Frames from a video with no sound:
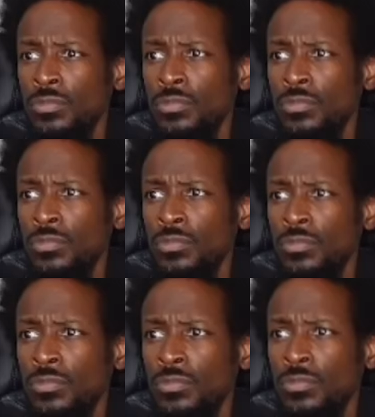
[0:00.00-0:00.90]

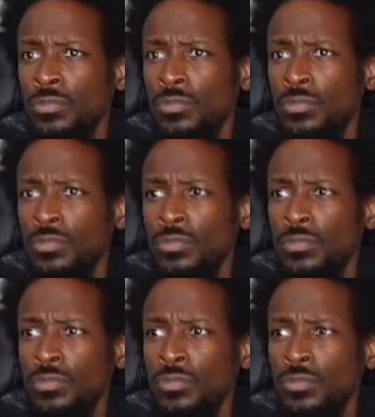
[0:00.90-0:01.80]

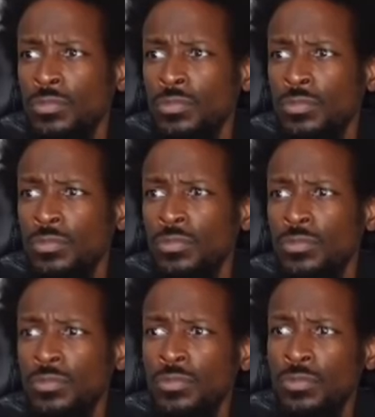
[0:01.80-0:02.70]

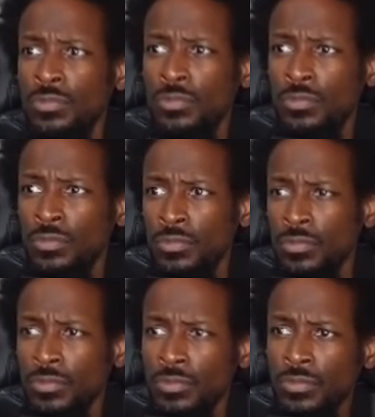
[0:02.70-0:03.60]

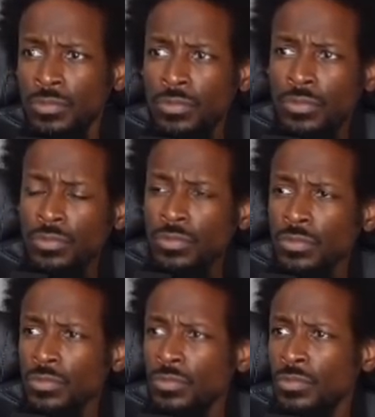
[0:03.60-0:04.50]

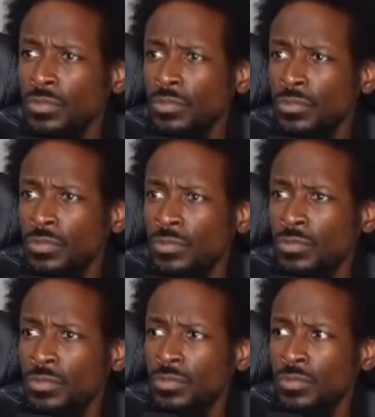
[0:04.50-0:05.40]

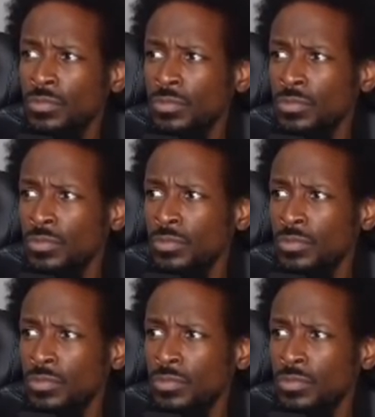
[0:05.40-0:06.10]
(silent)